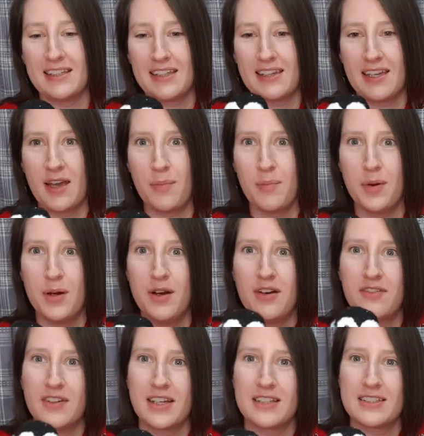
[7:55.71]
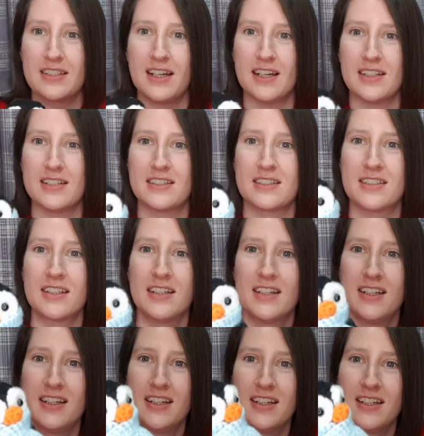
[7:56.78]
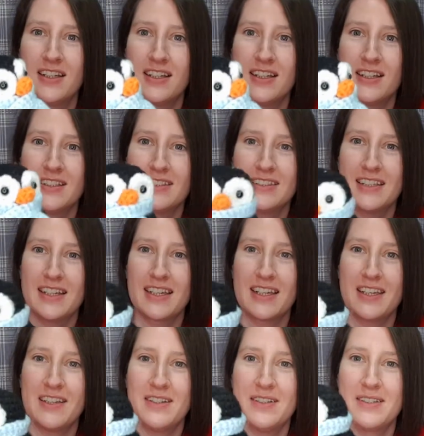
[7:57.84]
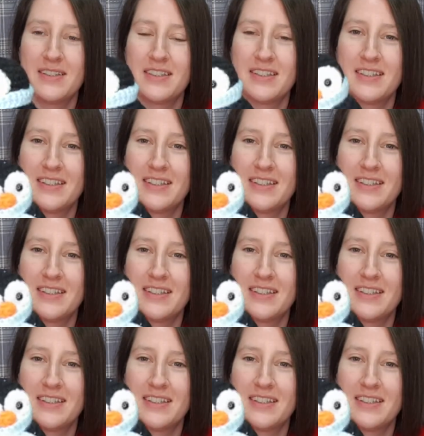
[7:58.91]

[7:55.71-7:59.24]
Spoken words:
like they have perfect size. Isn't that cute?